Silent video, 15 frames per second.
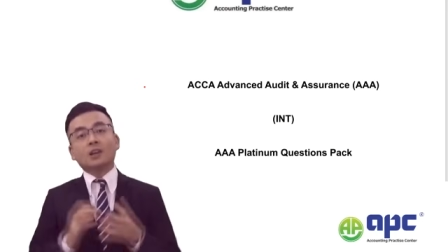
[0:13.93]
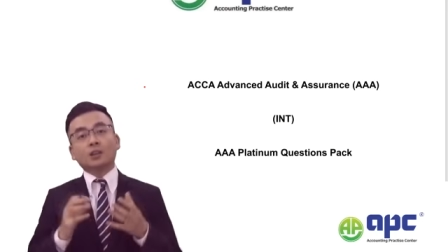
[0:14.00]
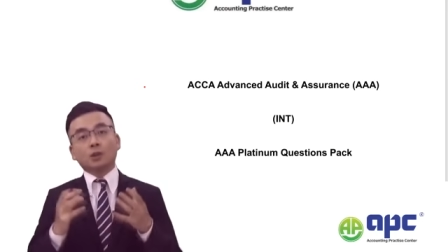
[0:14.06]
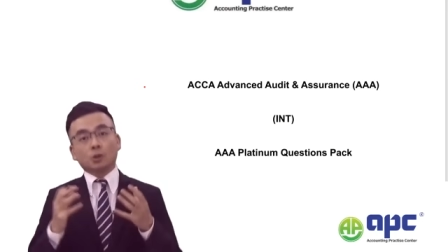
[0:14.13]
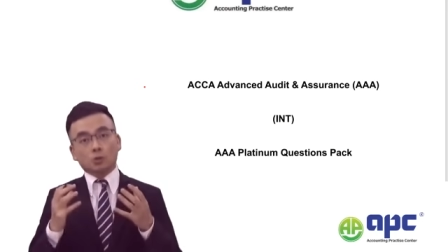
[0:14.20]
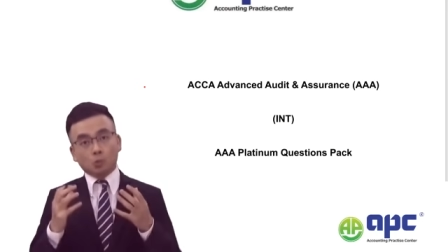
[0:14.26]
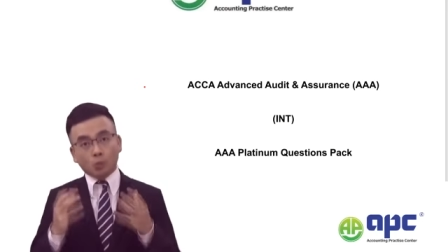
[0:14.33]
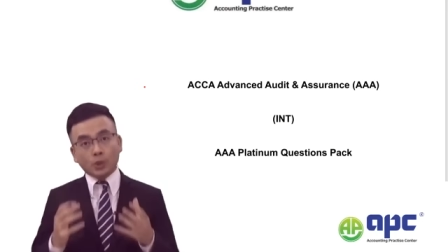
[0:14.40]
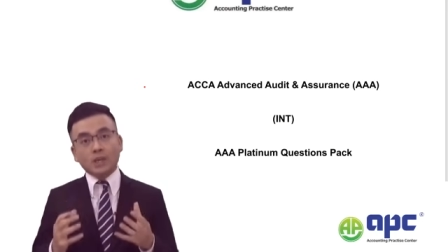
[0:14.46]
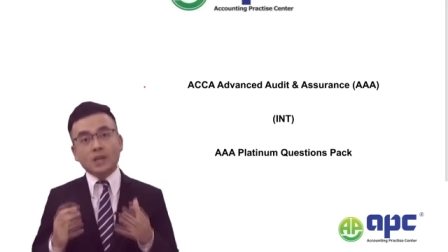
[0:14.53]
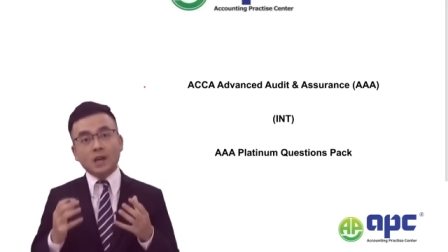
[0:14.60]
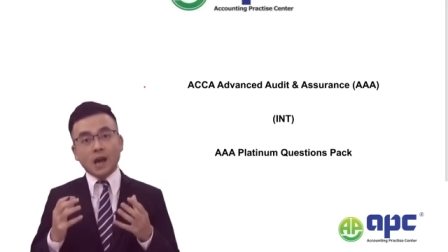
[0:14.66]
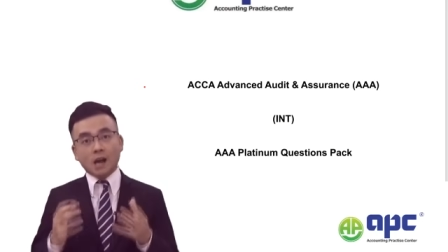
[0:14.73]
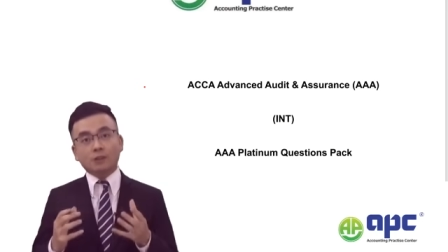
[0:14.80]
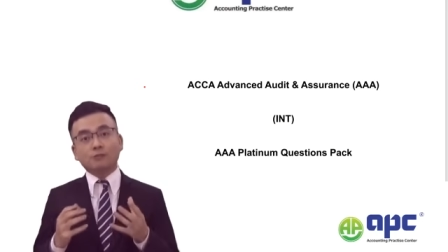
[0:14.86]
that we
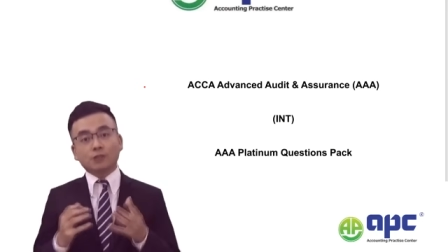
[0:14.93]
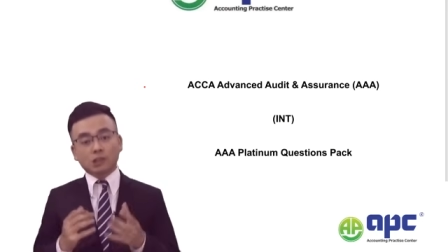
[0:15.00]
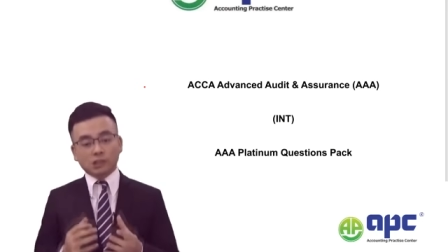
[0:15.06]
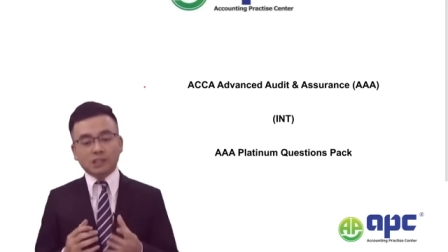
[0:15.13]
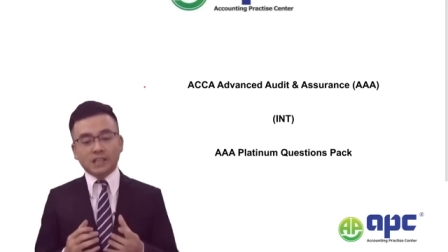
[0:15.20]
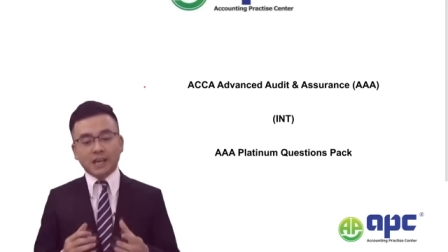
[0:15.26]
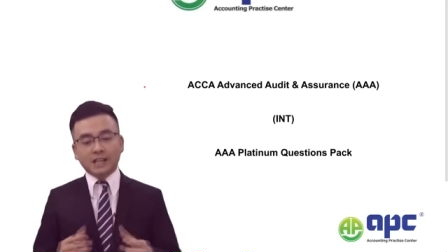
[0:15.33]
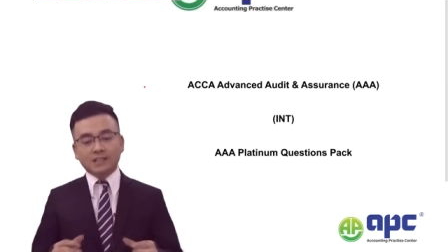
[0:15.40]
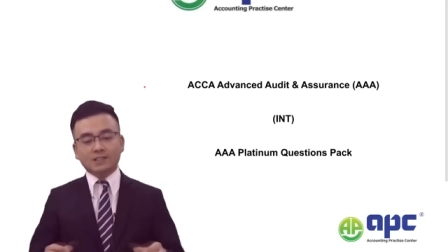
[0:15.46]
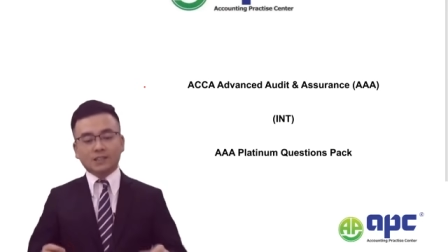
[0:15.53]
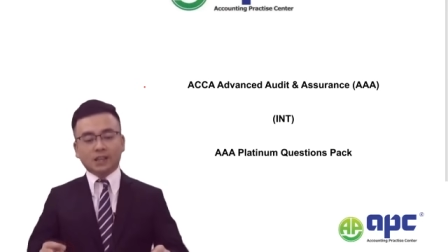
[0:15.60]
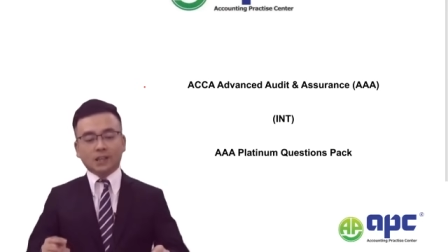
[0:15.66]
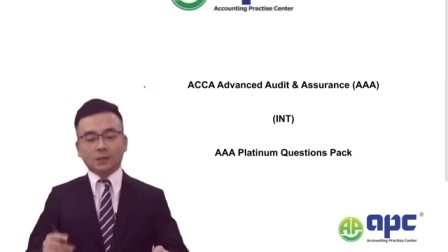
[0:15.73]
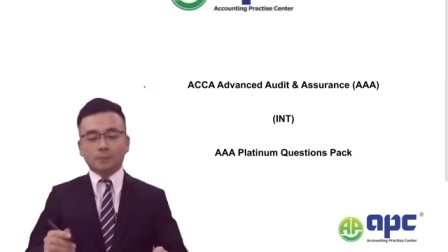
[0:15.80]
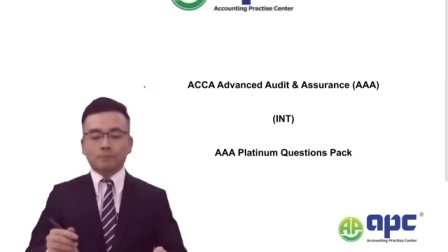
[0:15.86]
have
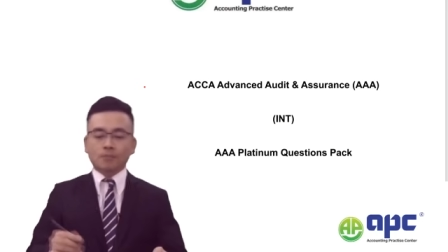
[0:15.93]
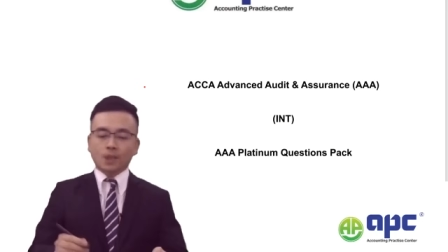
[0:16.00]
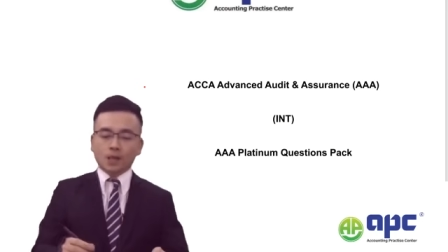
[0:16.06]
created